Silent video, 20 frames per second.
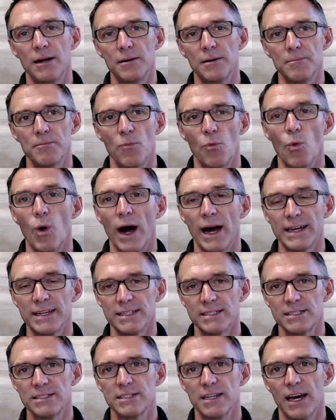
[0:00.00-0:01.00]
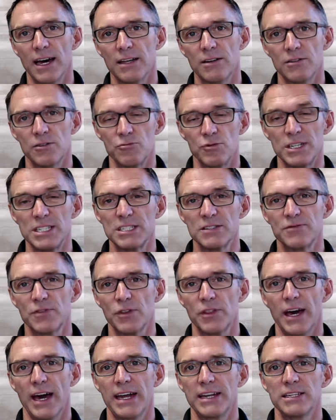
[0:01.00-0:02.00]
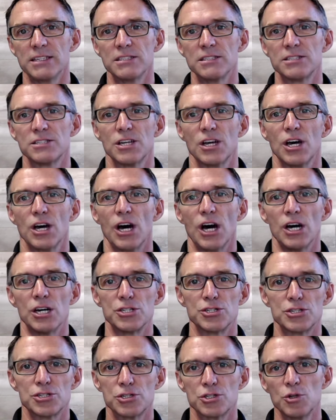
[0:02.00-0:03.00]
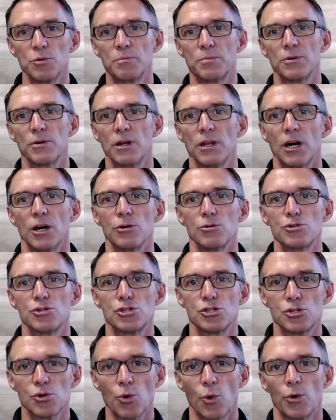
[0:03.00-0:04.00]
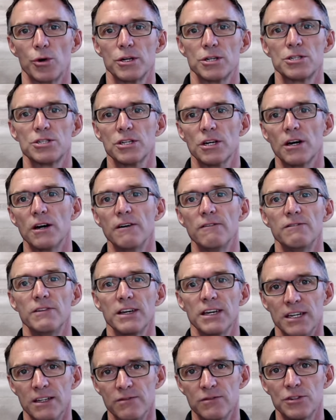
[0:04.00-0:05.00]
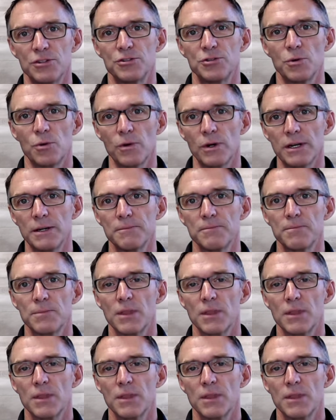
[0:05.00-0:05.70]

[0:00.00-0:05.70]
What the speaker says: Why is that? The reason for that is a super low shortage of inventory.